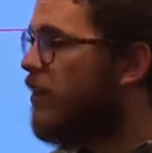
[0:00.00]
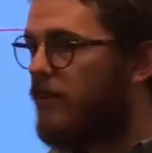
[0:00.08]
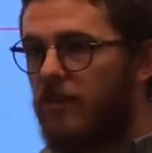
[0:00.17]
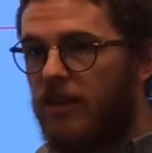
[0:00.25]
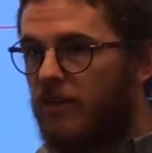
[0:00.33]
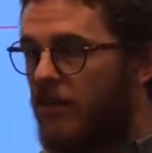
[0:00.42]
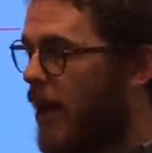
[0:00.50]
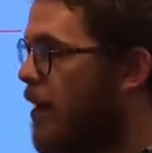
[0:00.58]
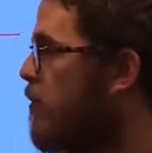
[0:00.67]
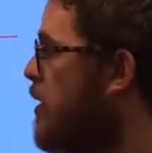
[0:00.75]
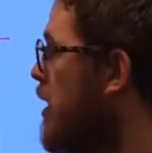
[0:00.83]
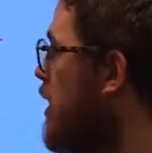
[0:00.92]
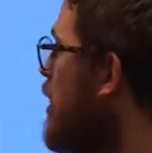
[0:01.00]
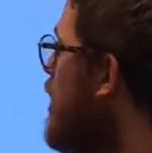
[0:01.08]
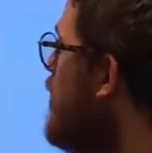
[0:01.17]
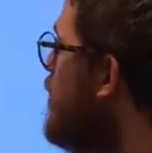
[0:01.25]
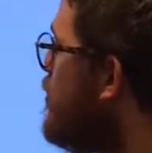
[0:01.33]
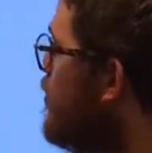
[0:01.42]
these things happening
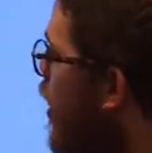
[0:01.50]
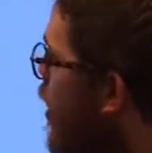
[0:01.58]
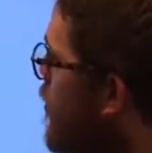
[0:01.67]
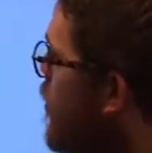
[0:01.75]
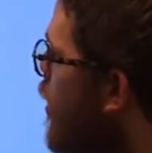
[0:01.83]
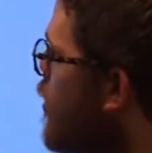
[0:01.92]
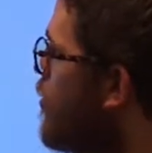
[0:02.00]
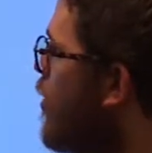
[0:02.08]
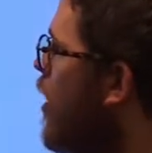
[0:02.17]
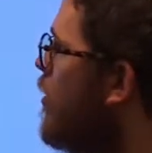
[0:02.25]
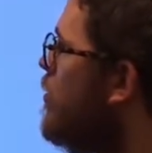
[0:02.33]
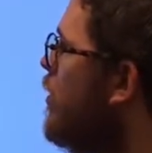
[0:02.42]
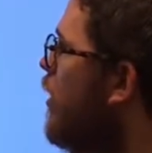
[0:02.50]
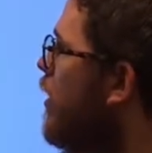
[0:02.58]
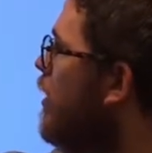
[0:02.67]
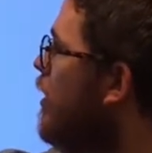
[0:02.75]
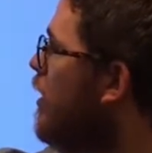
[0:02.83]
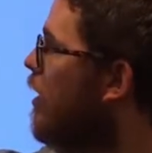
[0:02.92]
divided by the
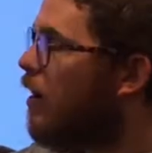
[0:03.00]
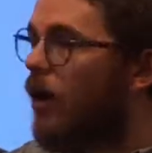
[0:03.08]
probability